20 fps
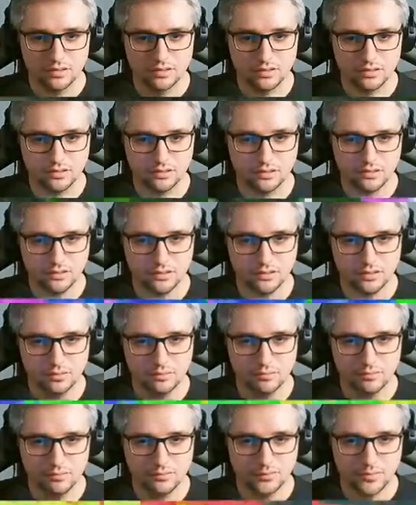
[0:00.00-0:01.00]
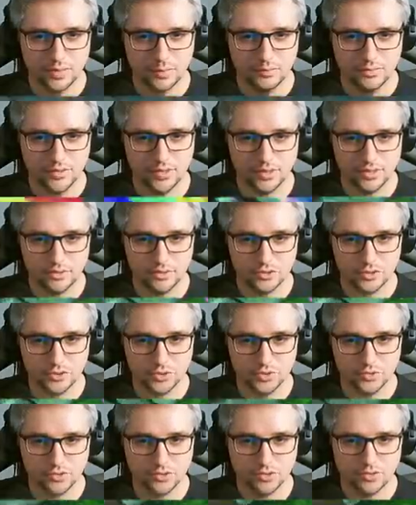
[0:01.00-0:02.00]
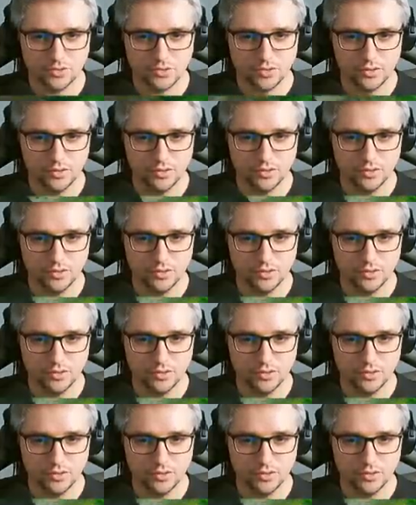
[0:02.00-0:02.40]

Because um, I'm taking the shortcut.